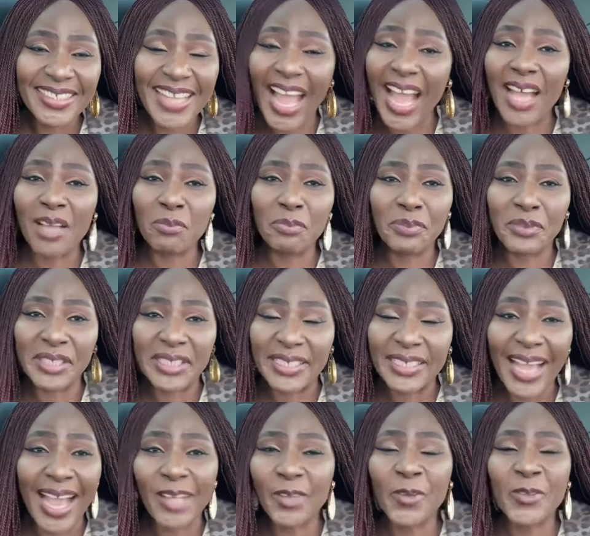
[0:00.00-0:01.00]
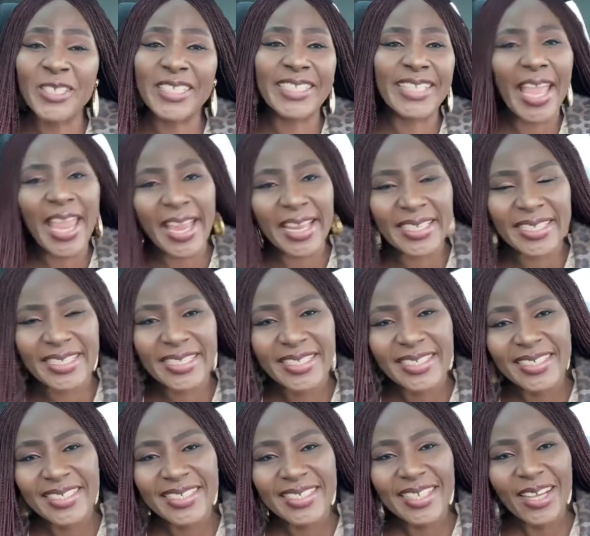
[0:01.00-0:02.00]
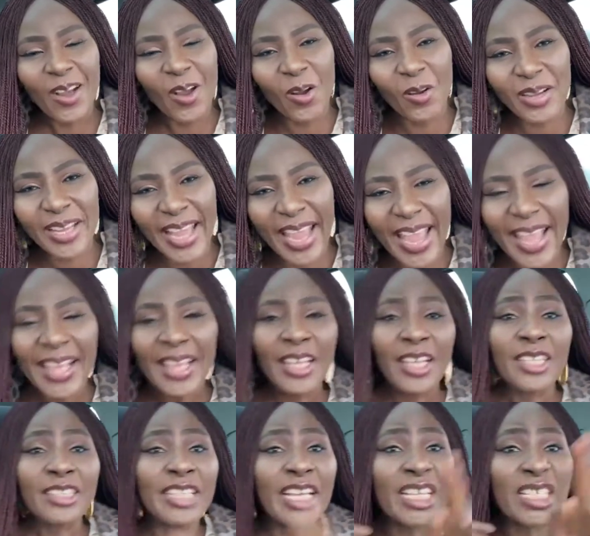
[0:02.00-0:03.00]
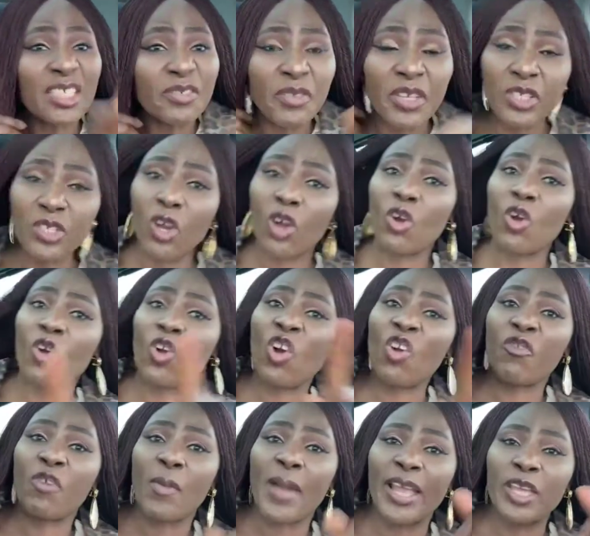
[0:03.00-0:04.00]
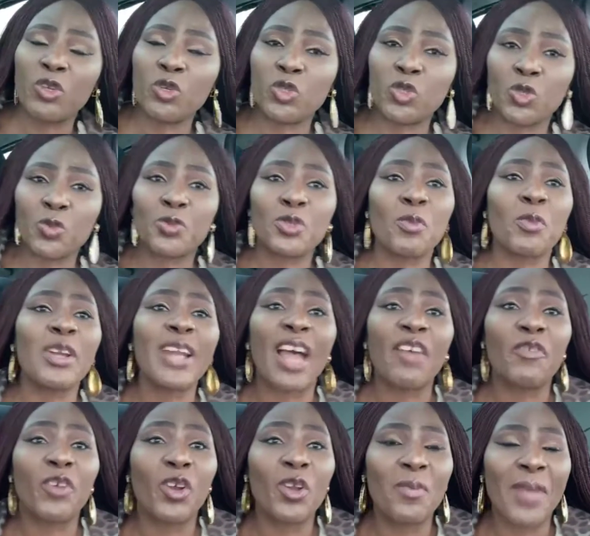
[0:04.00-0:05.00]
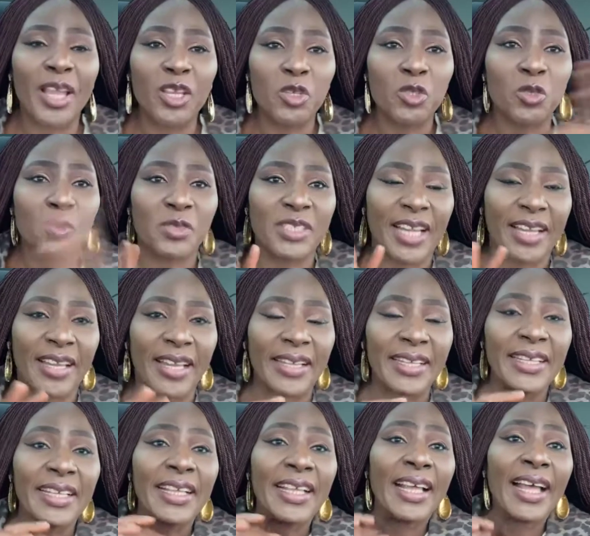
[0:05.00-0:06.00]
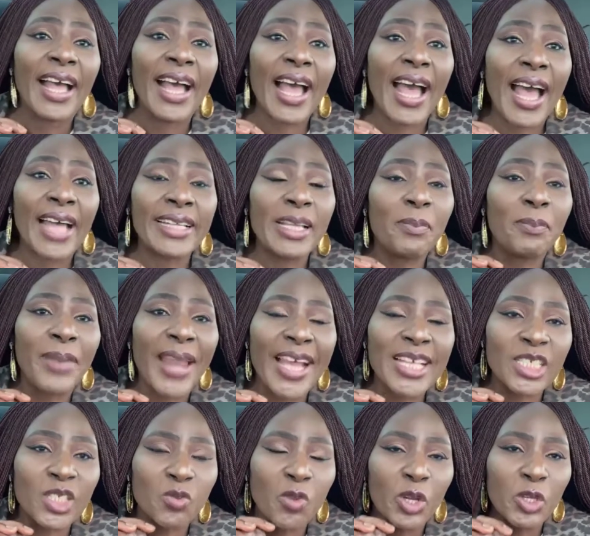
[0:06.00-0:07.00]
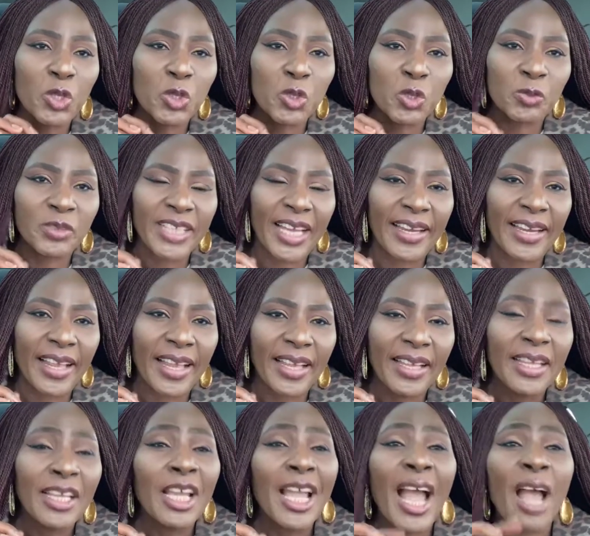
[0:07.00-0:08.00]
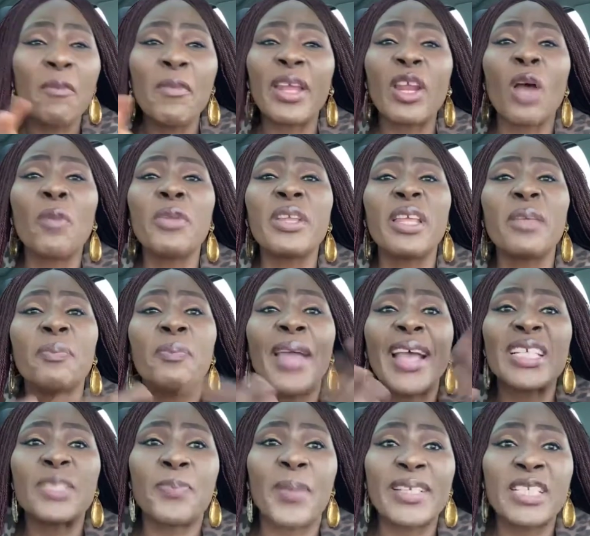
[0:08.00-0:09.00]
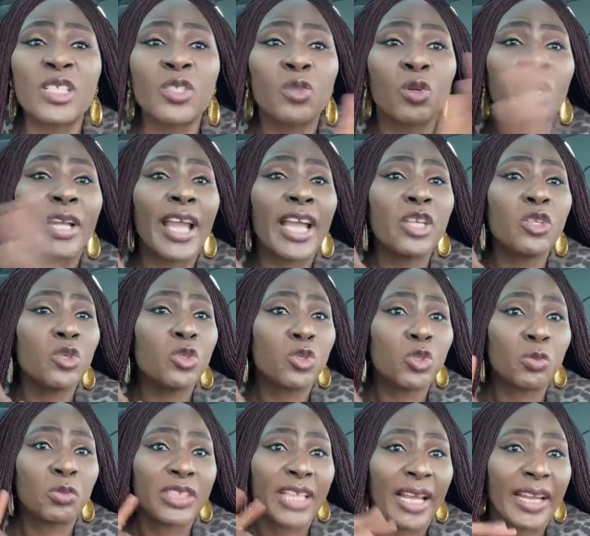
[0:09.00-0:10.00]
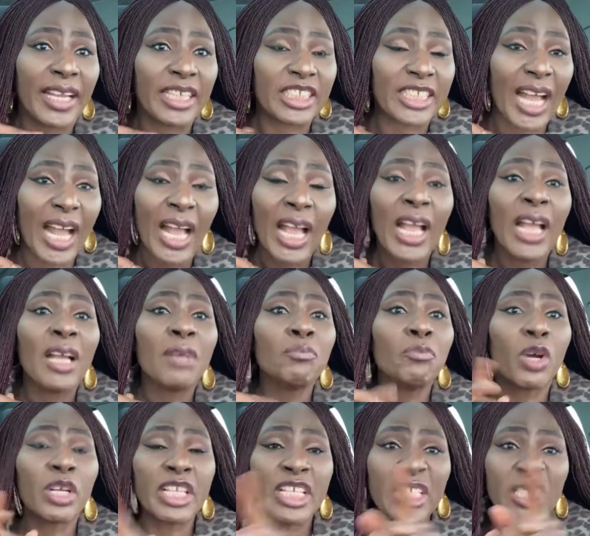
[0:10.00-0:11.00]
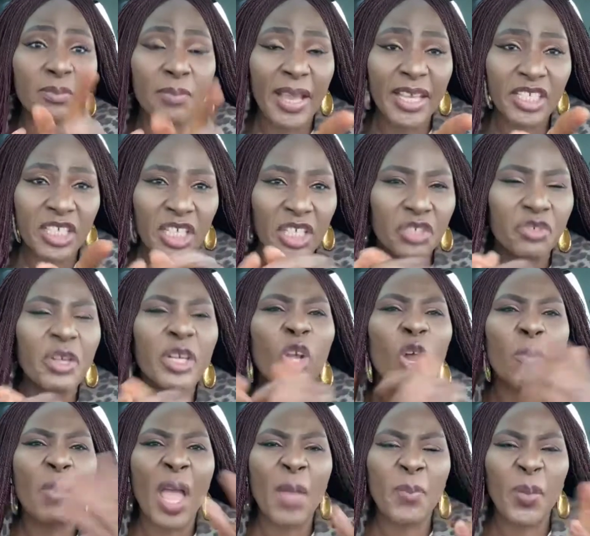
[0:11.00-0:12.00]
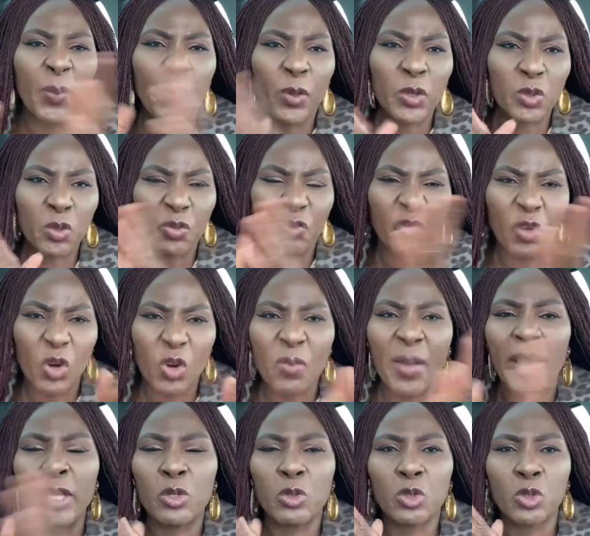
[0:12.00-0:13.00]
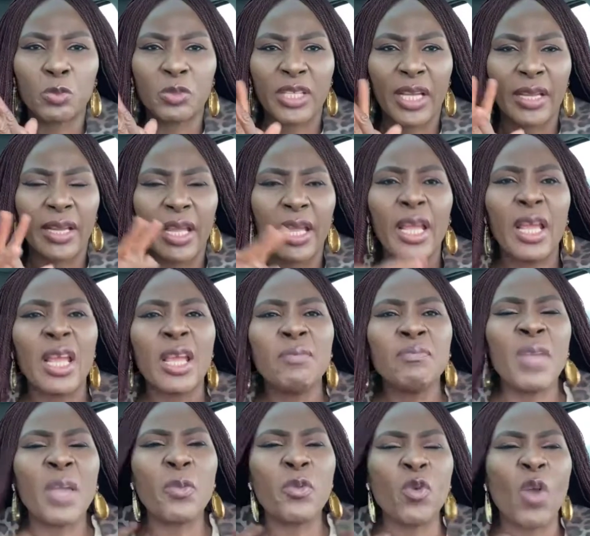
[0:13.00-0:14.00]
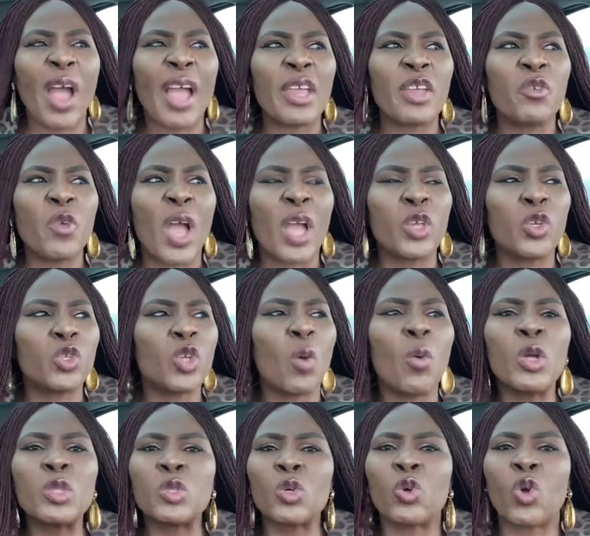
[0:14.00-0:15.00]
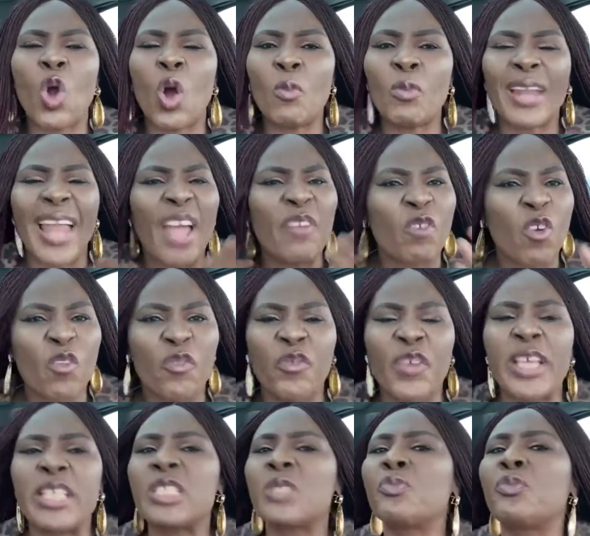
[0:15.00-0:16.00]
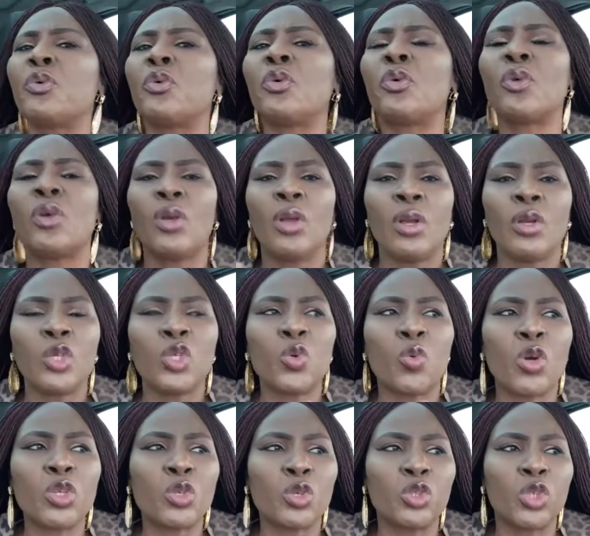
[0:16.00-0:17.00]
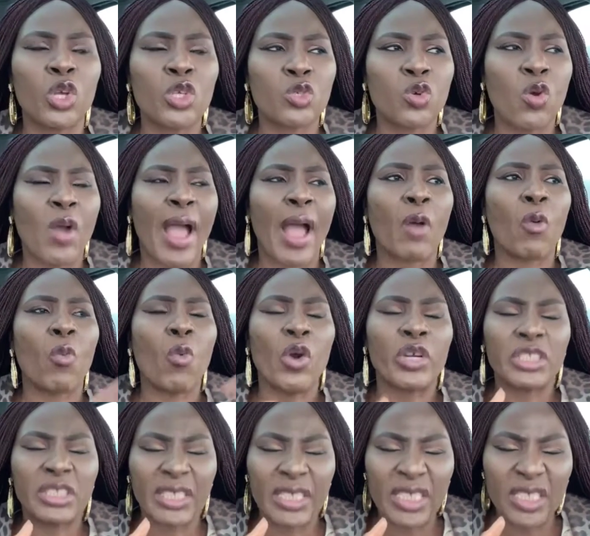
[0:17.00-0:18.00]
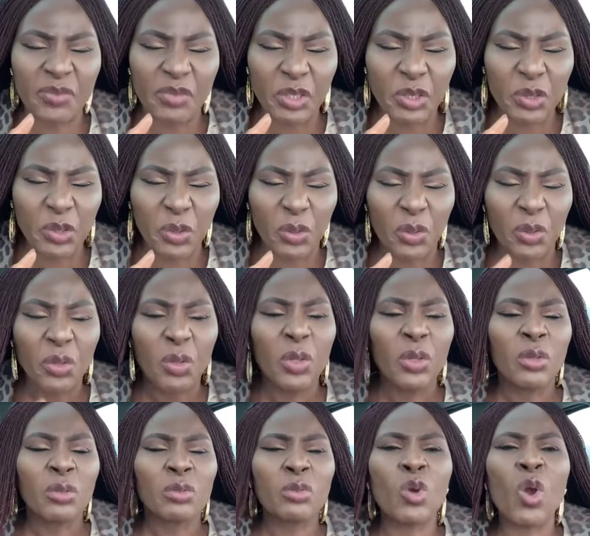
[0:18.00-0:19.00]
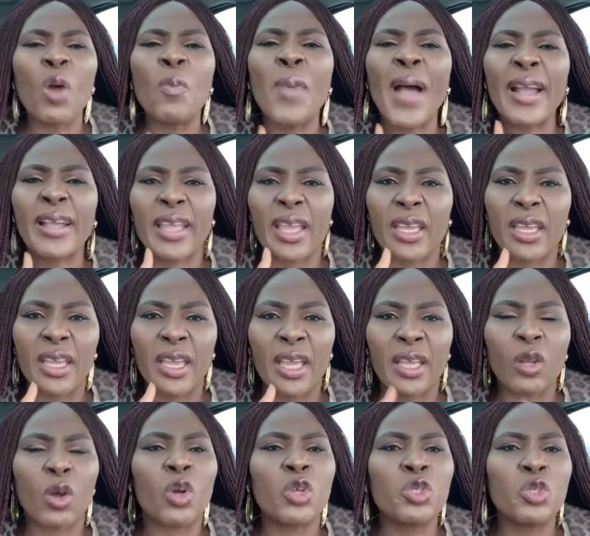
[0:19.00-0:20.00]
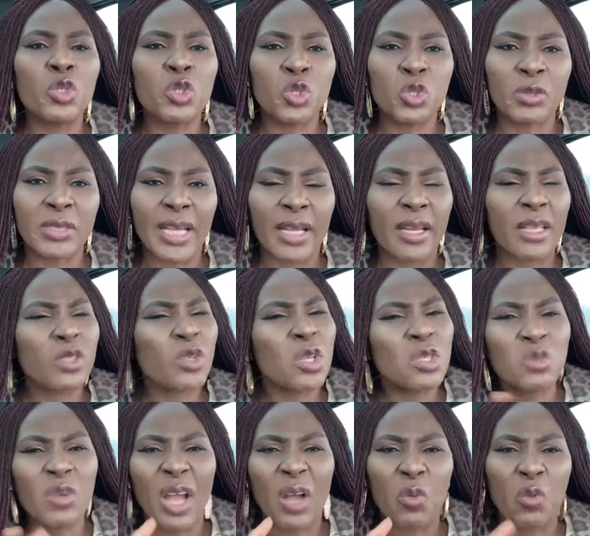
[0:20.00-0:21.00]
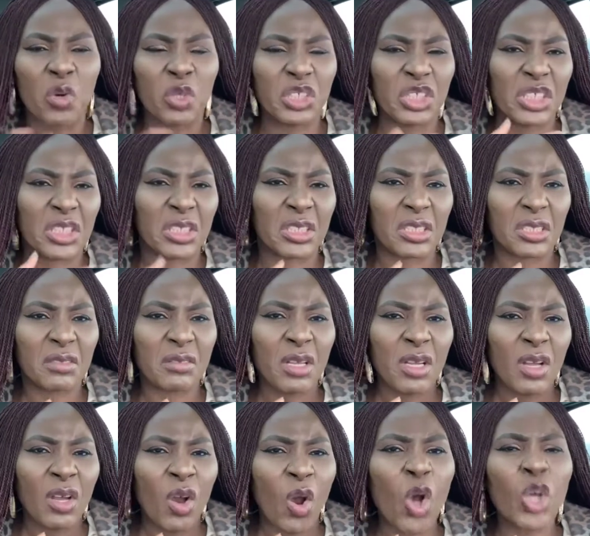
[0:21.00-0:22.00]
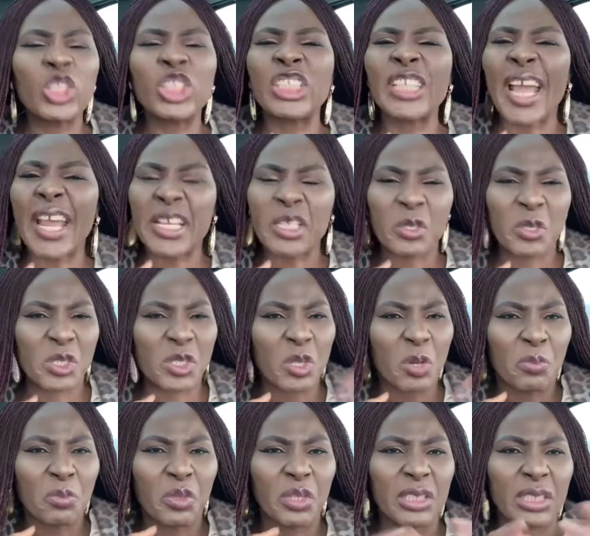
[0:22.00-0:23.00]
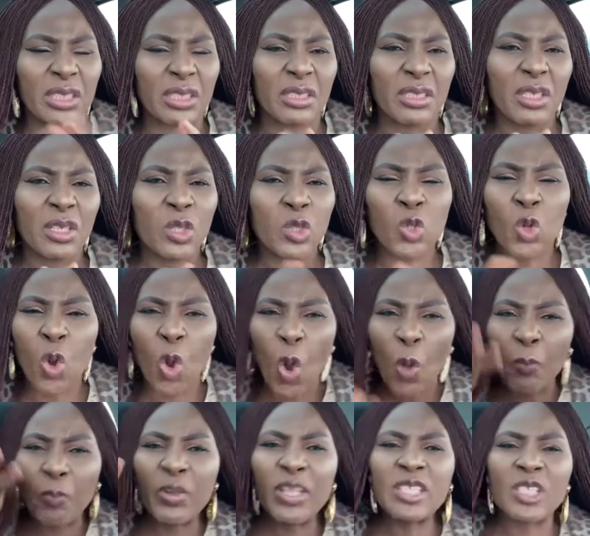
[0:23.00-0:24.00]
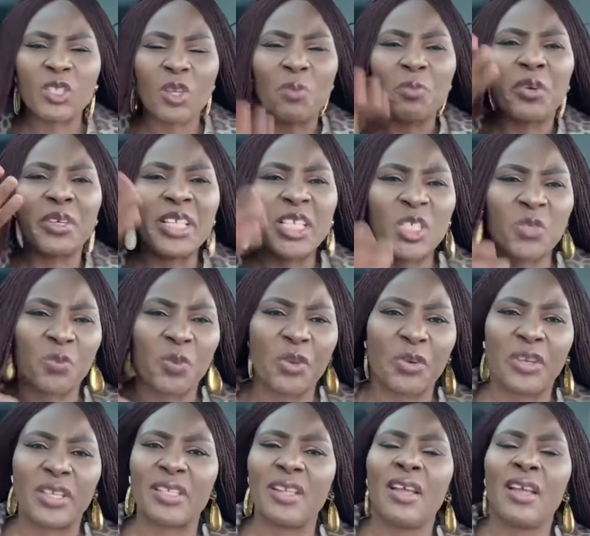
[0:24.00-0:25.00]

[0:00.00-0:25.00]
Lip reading: Nah, B, I don't send. Okay, this video will go for my YouTube. Someone I follow my YouTube channel. The blessed one YouTube channel. I may not be the best person to get YouTube channel, sha, but this message, recommend people to follow my YouTube channel. Maybe you don't want to come live on Facebook. You want to just go and watch this video. Go back again on YouTube channel. Just go and watch it. Or share it to somebody to uplift somebody's spirit.